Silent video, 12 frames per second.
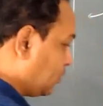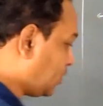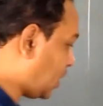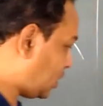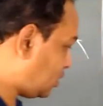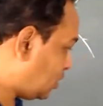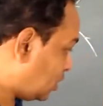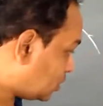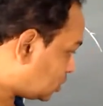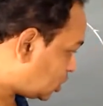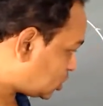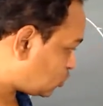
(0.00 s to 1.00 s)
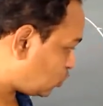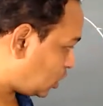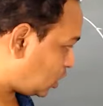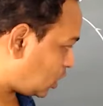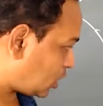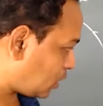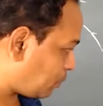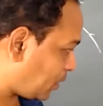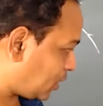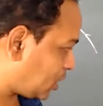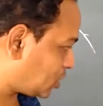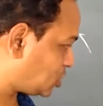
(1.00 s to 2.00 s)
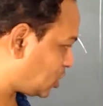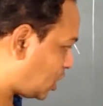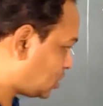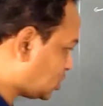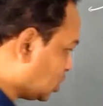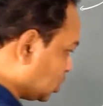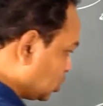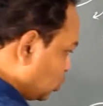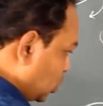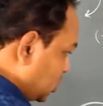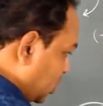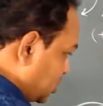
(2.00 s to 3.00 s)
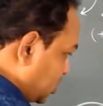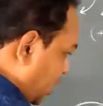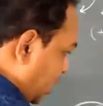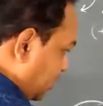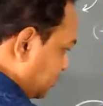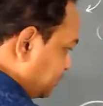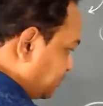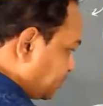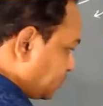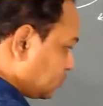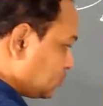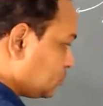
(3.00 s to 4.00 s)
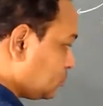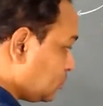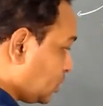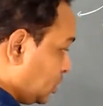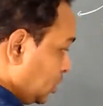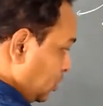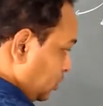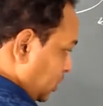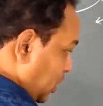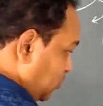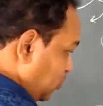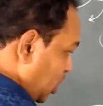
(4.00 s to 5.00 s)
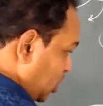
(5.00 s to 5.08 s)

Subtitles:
then this will repel that charge toward that side. That will